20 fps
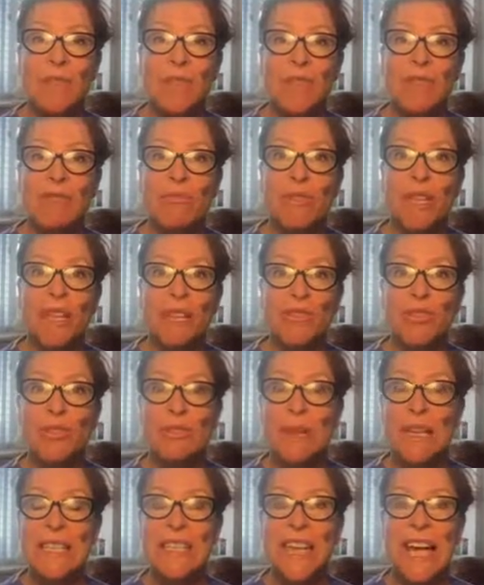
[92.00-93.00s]
you've been given your
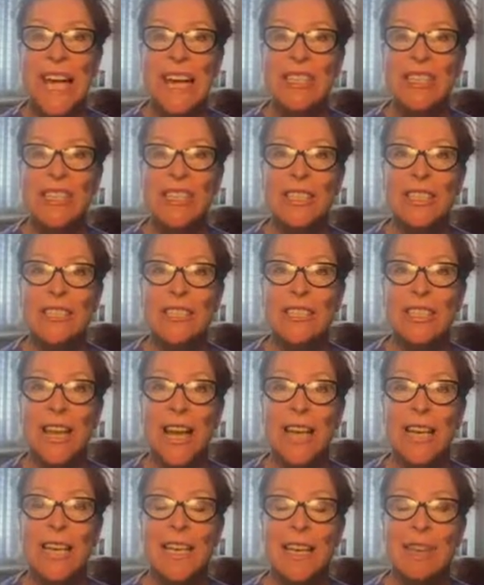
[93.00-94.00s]
medication to
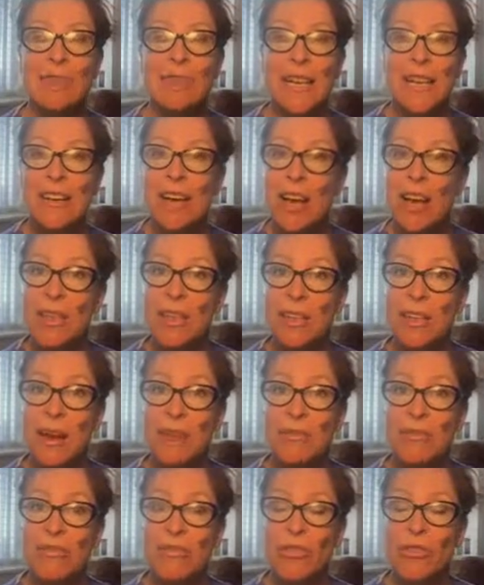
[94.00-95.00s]
take at midnight the
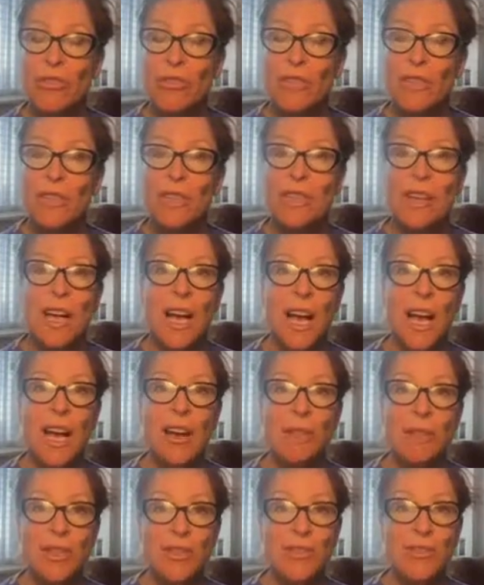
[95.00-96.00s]
night before
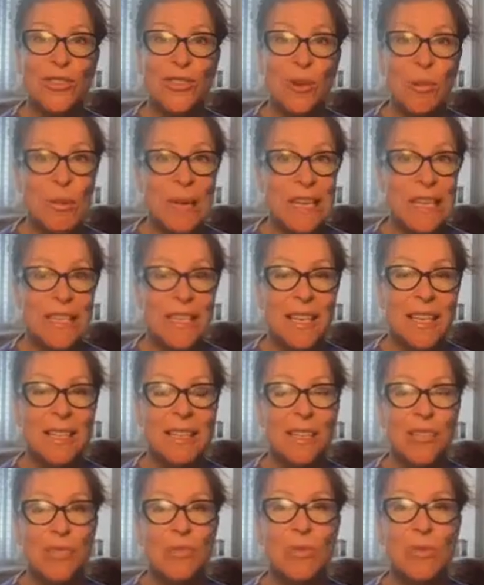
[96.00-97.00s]
when you stop eating,
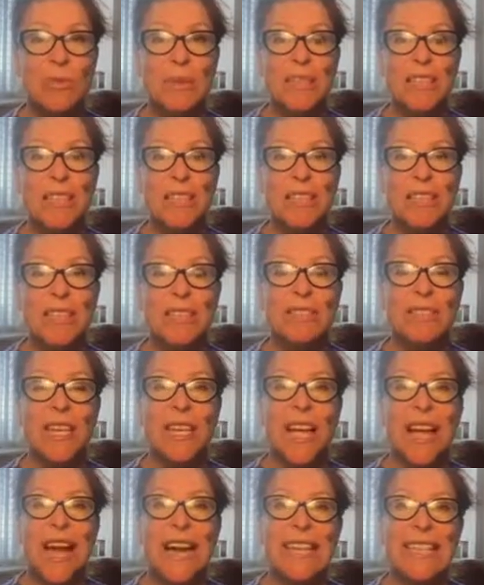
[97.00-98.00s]
because you will be starved.
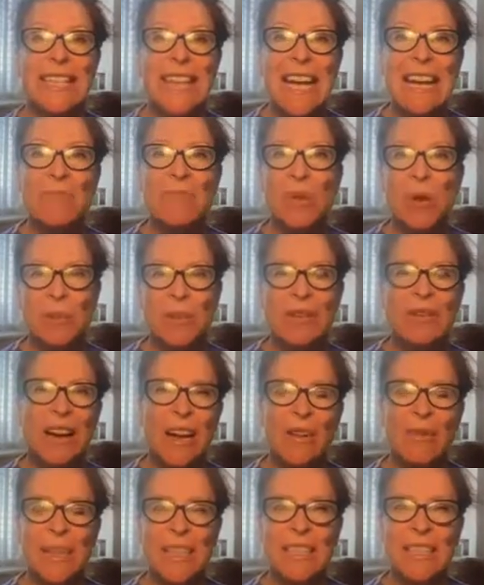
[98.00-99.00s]
And again, probably
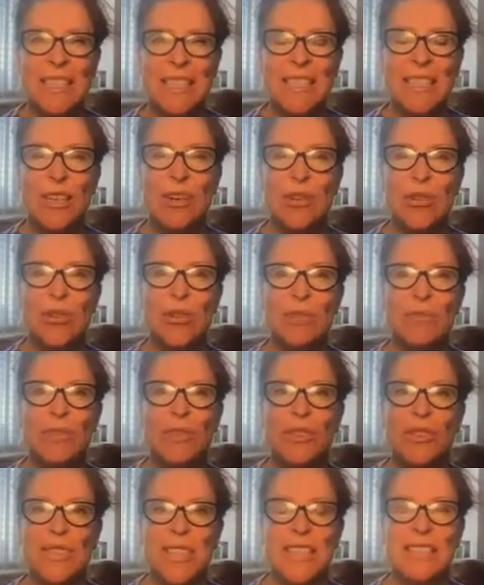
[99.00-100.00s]
around about 6 o'clock in the
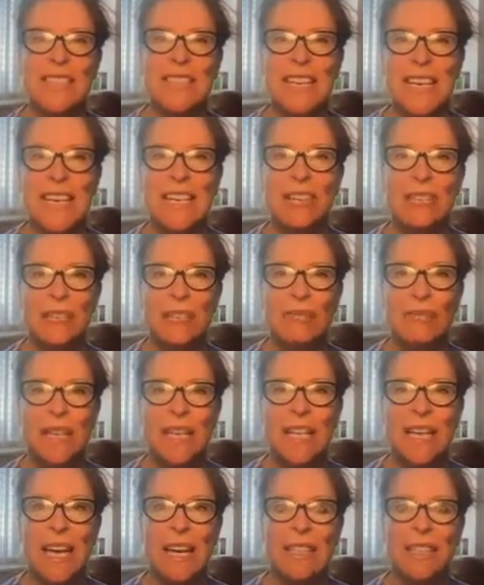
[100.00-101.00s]
morning, you take your second lot of
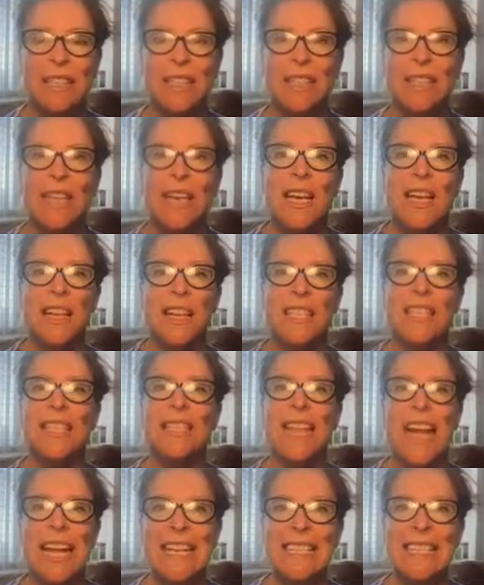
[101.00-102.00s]
medication. This
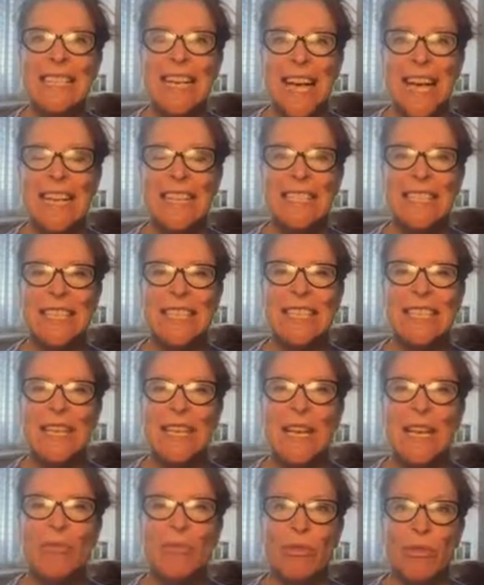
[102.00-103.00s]
is anti-acid
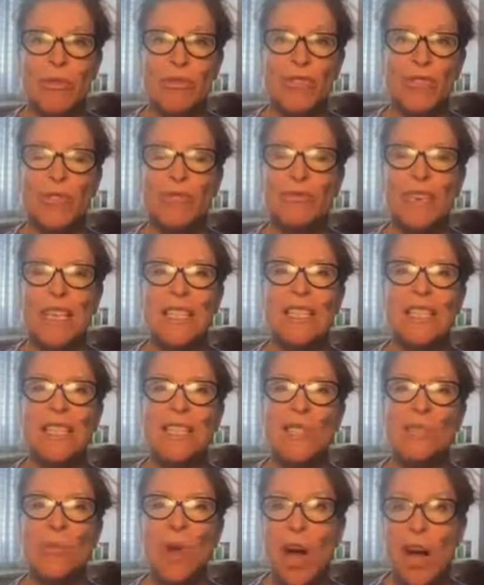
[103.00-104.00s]
for two
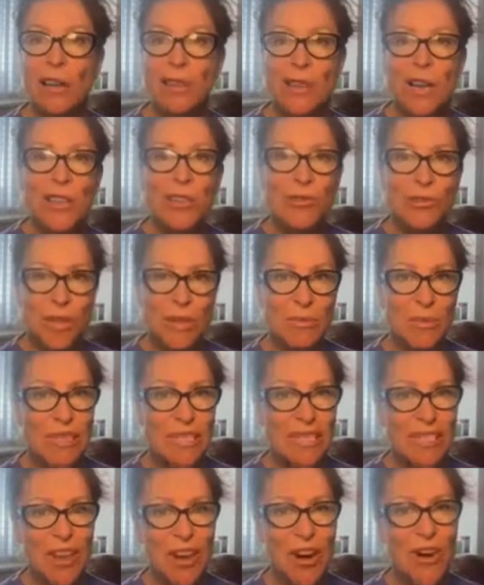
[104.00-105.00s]
reasons. One, you're going to be
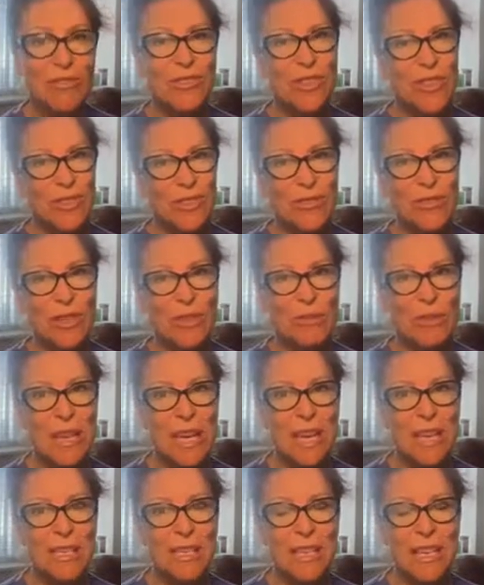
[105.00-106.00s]
starved, so you're not going to
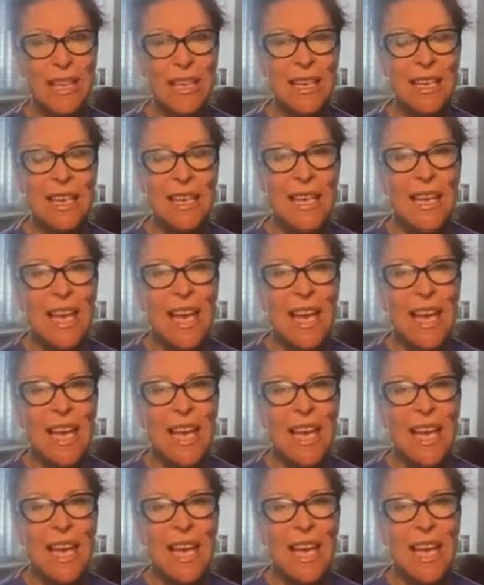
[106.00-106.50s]
be eating.